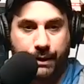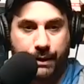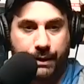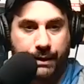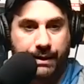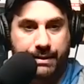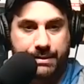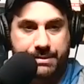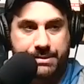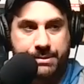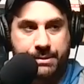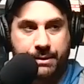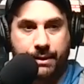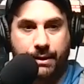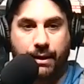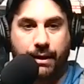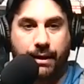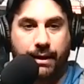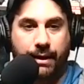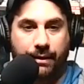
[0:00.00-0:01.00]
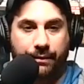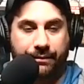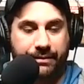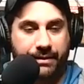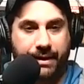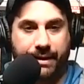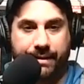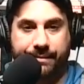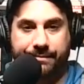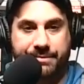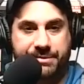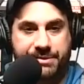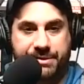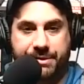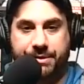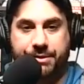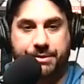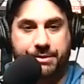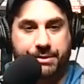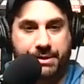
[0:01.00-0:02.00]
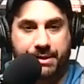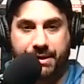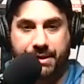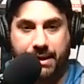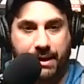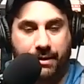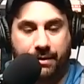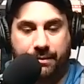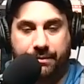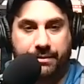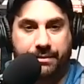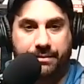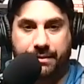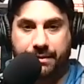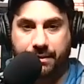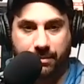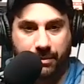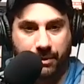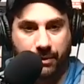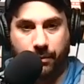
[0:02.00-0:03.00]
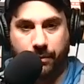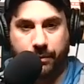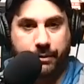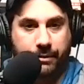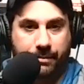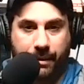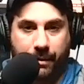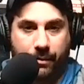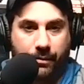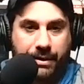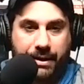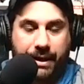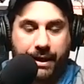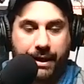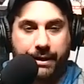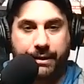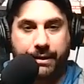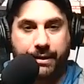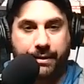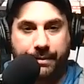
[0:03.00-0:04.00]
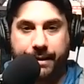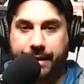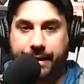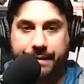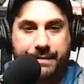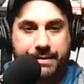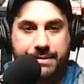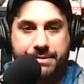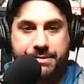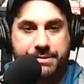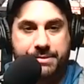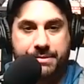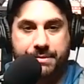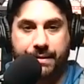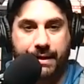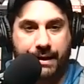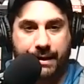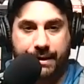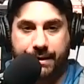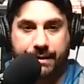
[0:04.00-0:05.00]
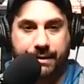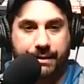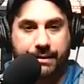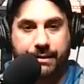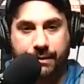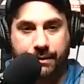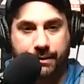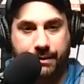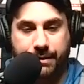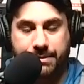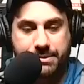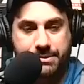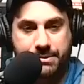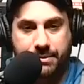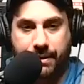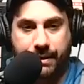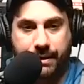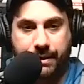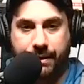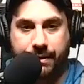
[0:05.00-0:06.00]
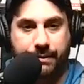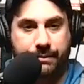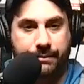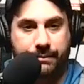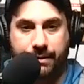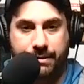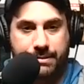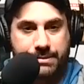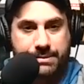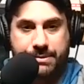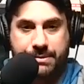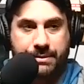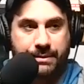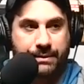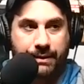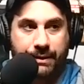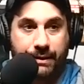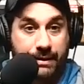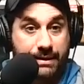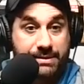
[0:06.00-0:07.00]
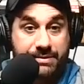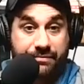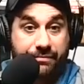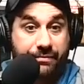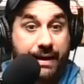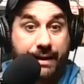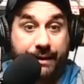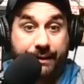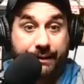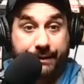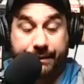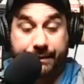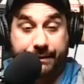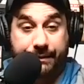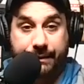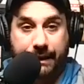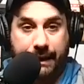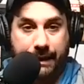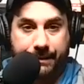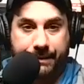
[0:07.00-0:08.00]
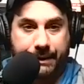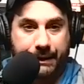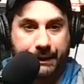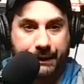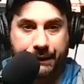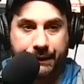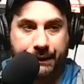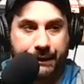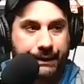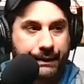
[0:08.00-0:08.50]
It's a healthy conversation and a healthy thing to be worried about. We can't come at this cocky and arrogant, so I get it. It's valid. I mean,